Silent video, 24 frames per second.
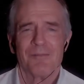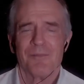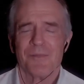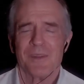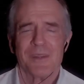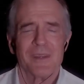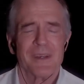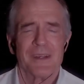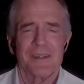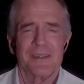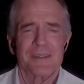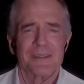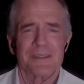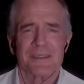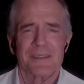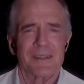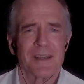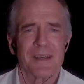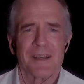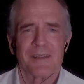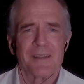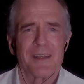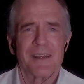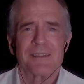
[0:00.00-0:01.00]
Yes,
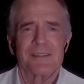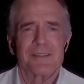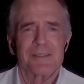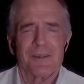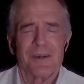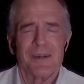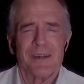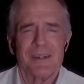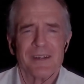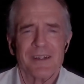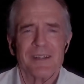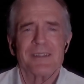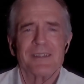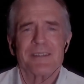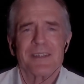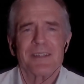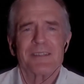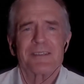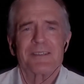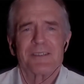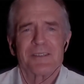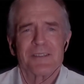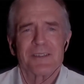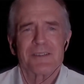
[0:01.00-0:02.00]
that's right.
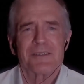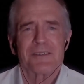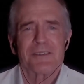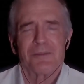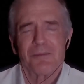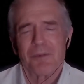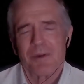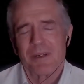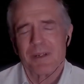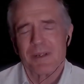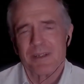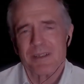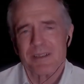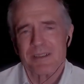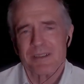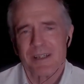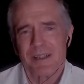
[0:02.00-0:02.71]
It's just the way it is.